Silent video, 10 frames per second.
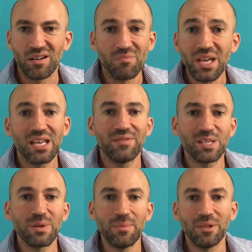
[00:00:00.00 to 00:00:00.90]
Many of
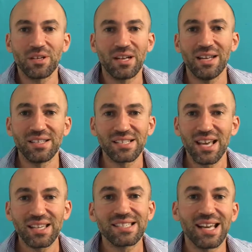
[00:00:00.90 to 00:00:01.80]
these people are going to
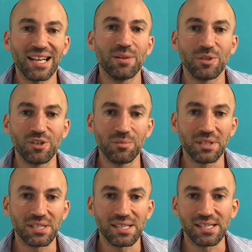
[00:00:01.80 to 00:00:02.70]
understand exactly what your
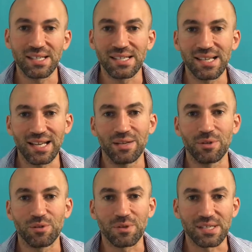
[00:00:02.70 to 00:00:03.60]
business is and exactly
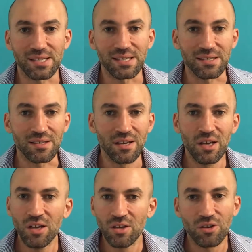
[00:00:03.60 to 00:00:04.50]
what your business isn't.
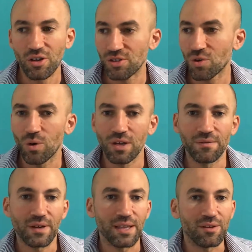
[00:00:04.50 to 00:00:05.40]
You're going to
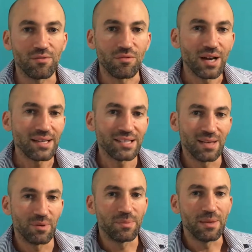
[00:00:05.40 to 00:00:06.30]
qualify the right
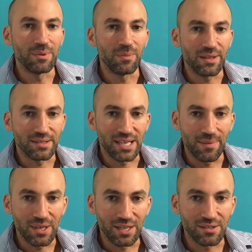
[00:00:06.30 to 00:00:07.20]
type of people by the
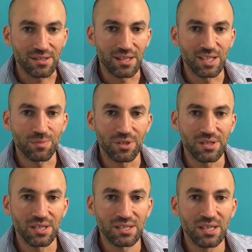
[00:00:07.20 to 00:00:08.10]
time they get to the sales
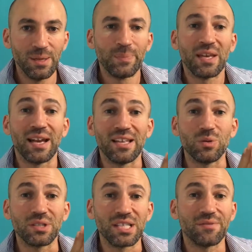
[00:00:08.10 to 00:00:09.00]
process, and you
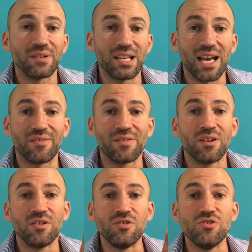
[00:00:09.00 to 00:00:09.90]
will definitely have
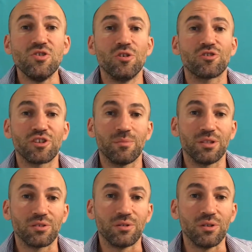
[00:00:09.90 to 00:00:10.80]
no
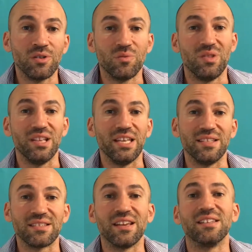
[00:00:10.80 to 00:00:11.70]
trouble at all with
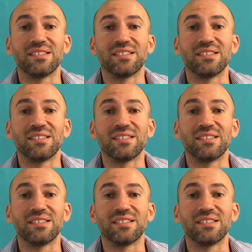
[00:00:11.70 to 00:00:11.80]
leads and